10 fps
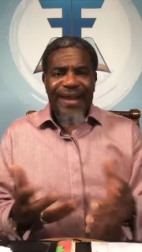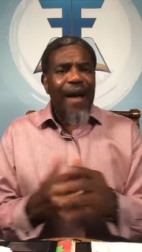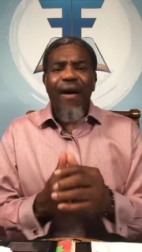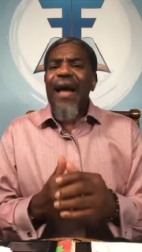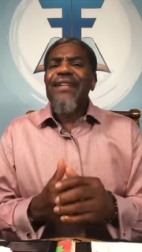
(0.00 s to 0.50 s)

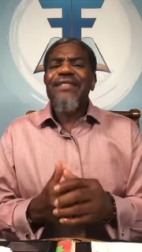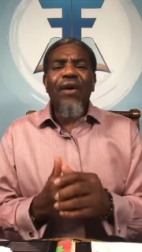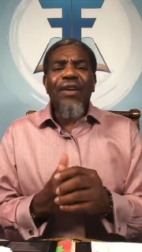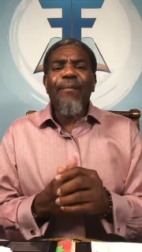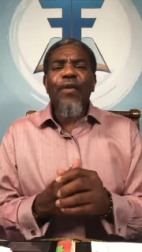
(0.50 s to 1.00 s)
Now,
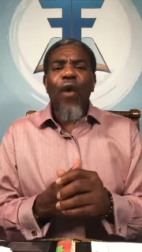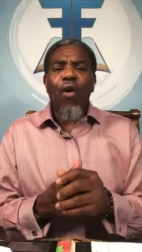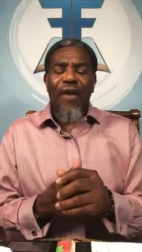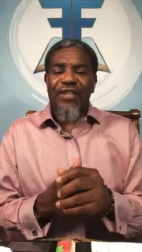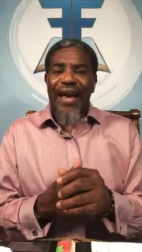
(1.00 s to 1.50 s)
don't get me
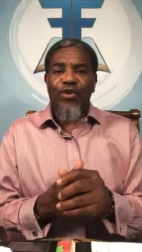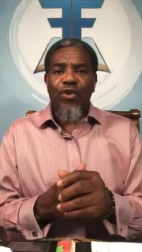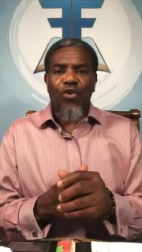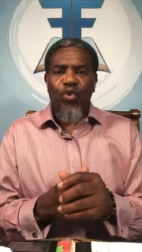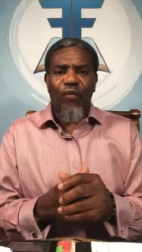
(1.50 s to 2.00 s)
wrong. Every time
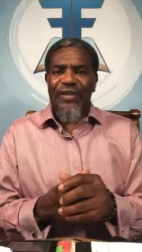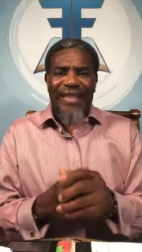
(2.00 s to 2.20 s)
you know truth,